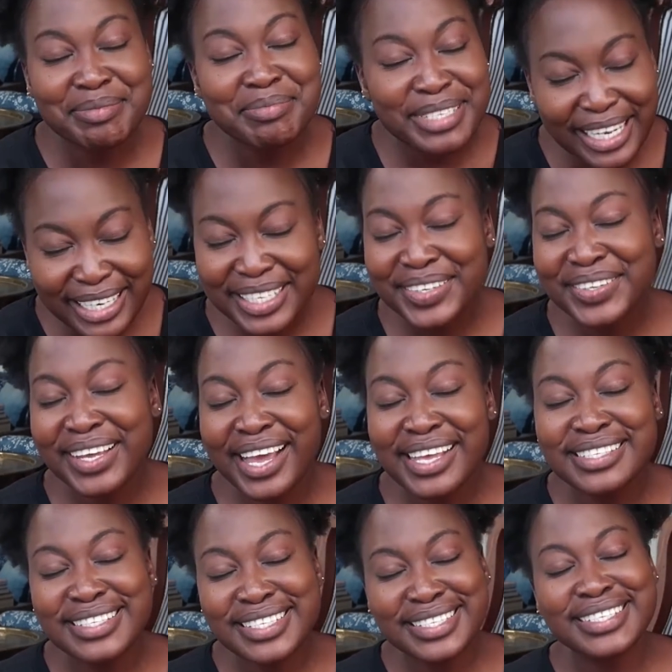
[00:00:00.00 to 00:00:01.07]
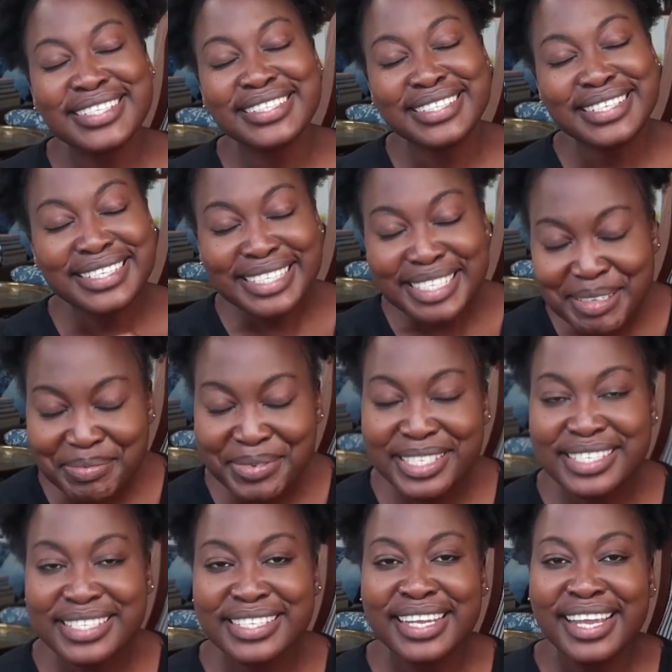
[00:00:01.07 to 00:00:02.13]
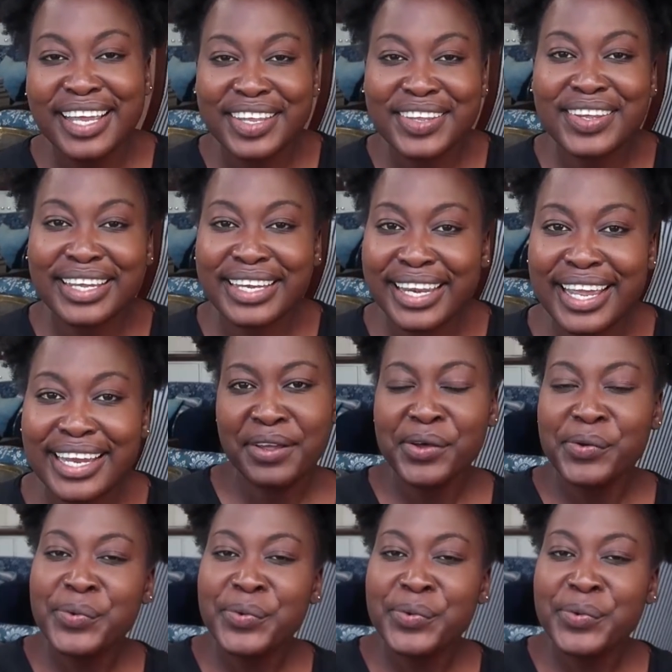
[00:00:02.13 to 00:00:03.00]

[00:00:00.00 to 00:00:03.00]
I'm telling you guys, this is the cheapest you can get,